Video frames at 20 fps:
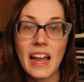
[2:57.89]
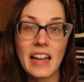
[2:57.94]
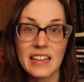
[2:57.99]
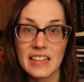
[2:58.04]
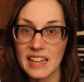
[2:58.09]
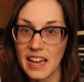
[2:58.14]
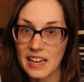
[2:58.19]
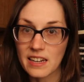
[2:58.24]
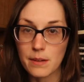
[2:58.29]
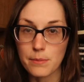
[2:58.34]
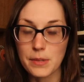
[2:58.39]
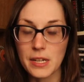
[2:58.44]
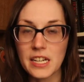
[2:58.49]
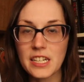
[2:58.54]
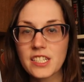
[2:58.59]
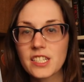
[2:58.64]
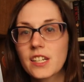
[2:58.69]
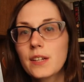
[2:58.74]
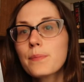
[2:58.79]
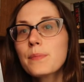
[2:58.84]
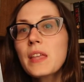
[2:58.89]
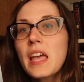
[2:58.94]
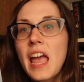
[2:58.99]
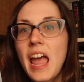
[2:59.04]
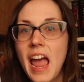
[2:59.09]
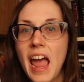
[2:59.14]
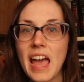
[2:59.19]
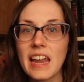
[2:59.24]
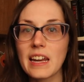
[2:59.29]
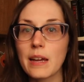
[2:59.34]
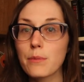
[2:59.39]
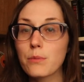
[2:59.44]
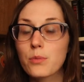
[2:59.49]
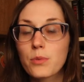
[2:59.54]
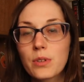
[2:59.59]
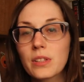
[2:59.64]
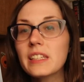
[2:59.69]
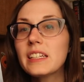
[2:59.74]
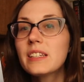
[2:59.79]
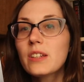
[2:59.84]
any adaptation, and I'm
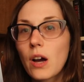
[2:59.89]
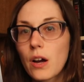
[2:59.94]
really